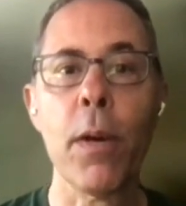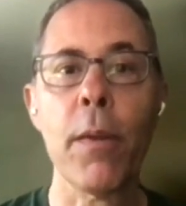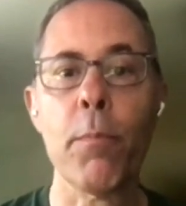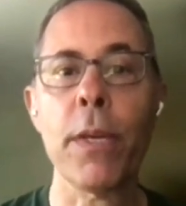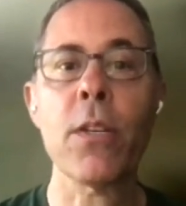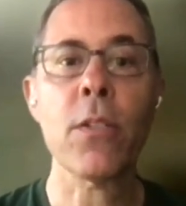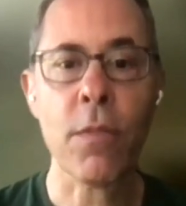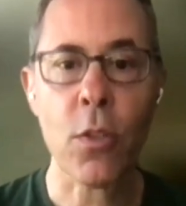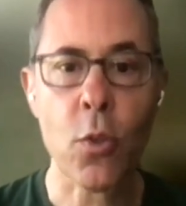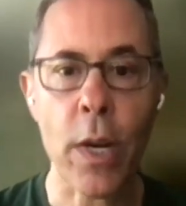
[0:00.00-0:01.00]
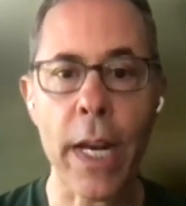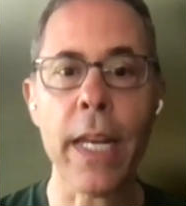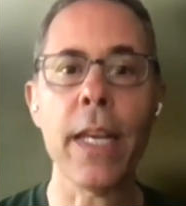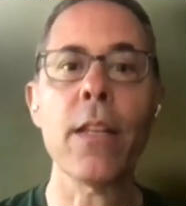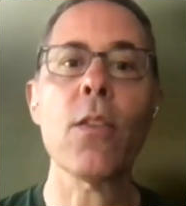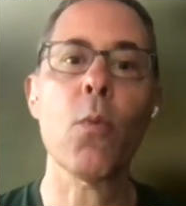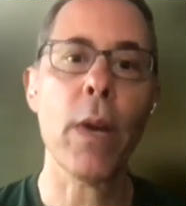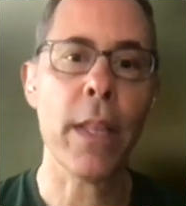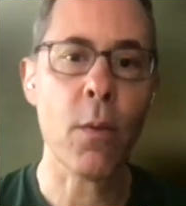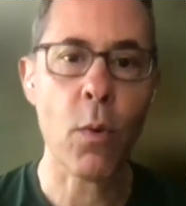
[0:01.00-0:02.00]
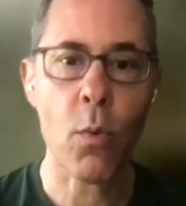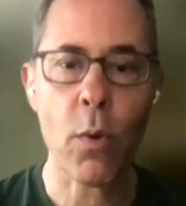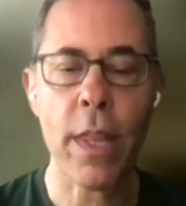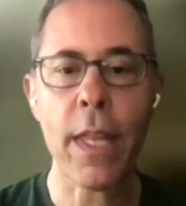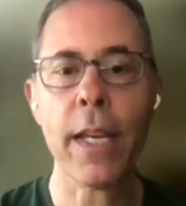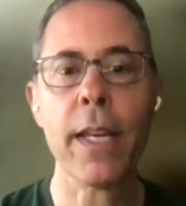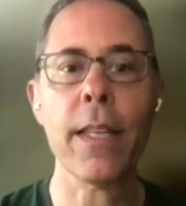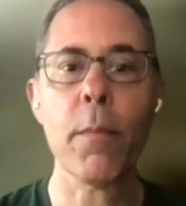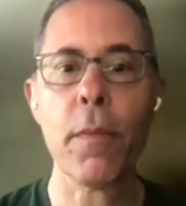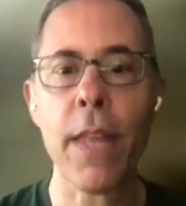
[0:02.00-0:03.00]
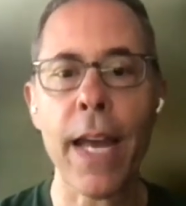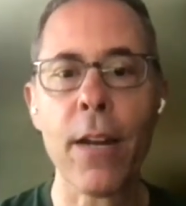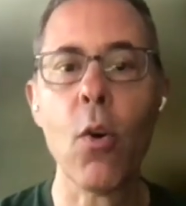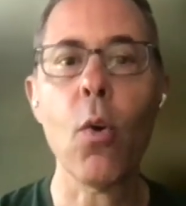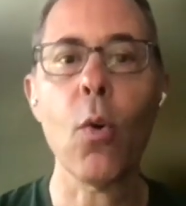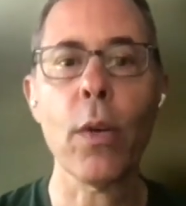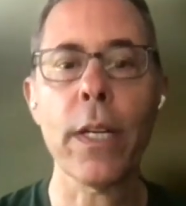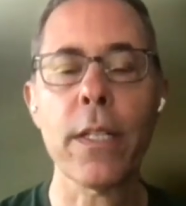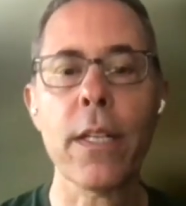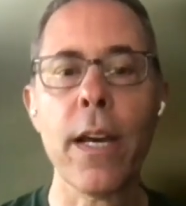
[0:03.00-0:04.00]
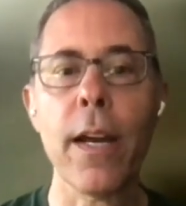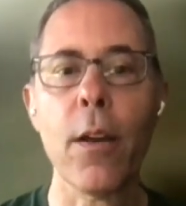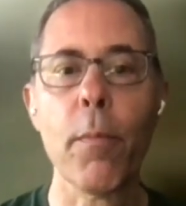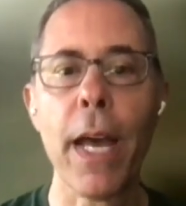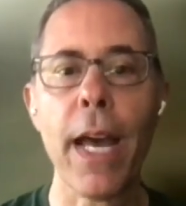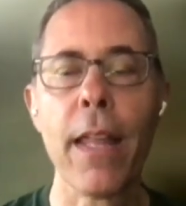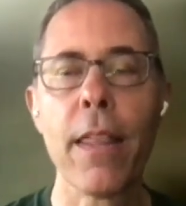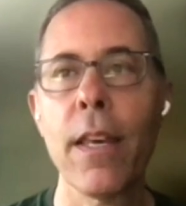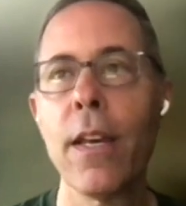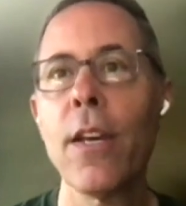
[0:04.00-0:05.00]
but because of the training, the way that we're rethinking that whole entire path.